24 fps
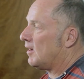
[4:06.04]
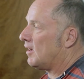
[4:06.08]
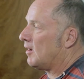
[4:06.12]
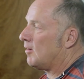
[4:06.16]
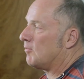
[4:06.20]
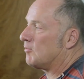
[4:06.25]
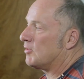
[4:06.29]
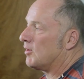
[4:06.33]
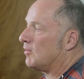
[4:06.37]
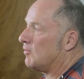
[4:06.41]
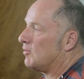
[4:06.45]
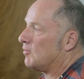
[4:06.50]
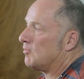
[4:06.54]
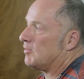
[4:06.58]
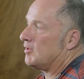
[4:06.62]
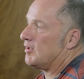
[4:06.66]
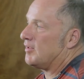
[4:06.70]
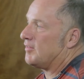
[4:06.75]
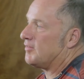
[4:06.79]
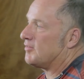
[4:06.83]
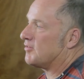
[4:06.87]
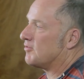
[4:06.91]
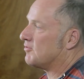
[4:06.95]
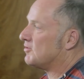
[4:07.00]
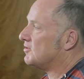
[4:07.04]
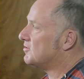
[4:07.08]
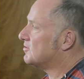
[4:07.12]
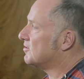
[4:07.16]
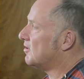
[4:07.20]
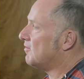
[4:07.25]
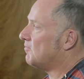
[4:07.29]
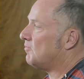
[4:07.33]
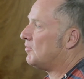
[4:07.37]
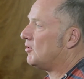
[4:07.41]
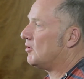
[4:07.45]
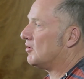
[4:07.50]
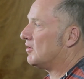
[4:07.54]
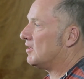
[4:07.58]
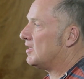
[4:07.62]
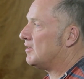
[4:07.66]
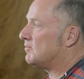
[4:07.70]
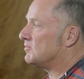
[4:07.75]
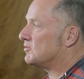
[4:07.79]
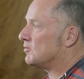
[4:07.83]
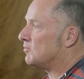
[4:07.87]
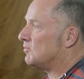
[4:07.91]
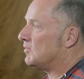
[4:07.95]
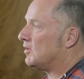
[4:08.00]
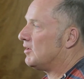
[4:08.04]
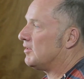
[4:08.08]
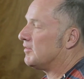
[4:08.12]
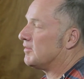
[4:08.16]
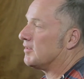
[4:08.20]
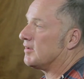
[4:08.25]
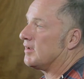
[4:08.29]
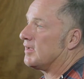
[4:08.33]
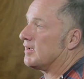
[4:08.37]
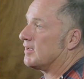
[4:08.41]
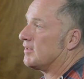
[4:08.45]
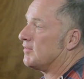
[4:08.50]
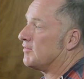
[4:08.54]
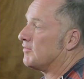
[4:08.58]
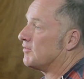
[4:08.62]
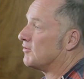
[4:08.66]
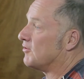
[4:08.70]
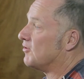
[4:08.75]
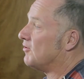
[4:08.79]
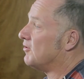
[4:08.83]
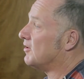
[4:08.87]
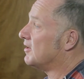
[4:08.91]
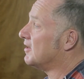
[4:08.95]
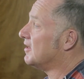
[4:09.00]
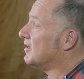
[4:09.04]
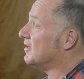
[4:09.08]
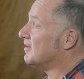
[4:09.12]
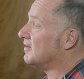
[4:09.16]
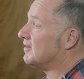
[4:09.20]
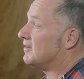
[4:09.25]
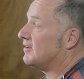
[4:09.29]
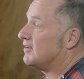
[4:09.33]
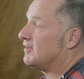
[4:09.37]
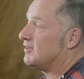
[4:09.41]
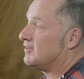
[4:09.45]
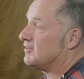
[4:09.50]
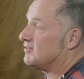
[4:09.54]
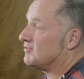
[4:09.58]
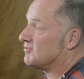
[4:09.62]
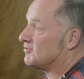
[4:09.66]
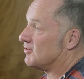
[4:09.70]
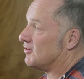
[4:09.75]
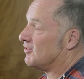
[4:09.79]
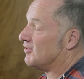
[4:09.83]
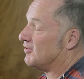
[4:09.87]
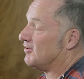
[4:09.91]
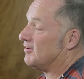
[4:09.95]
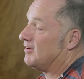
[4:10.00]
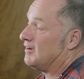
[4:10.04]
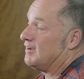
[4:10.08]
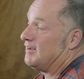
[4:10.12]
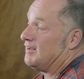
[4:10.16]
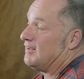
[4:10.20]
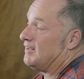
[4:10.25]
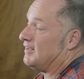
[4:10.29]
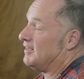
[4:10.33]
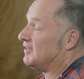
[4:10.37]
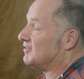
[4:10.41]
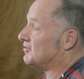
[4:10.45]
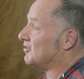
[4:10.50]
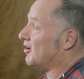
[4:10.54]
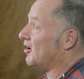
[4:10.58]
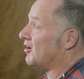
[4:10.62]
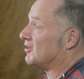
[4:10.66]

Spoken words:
I'm probably playing 30 softball games a month and I can throw again. So it's